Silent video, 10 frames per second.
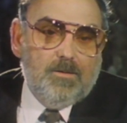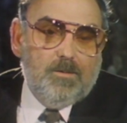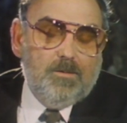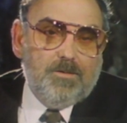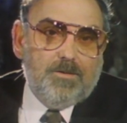
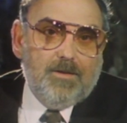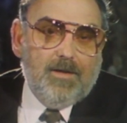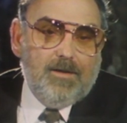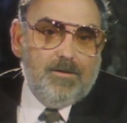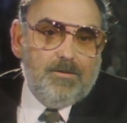who was
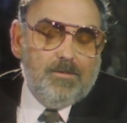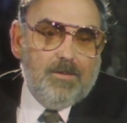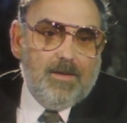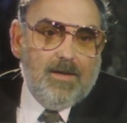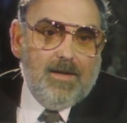related
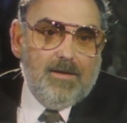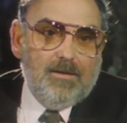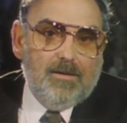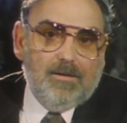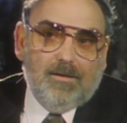to a
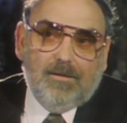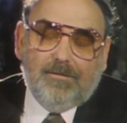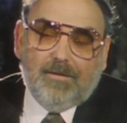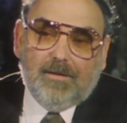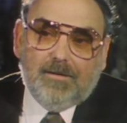guy, I
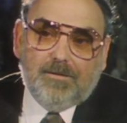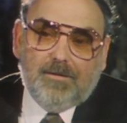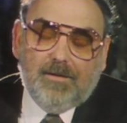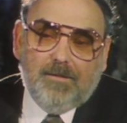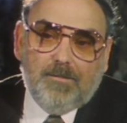forgot
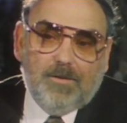his name,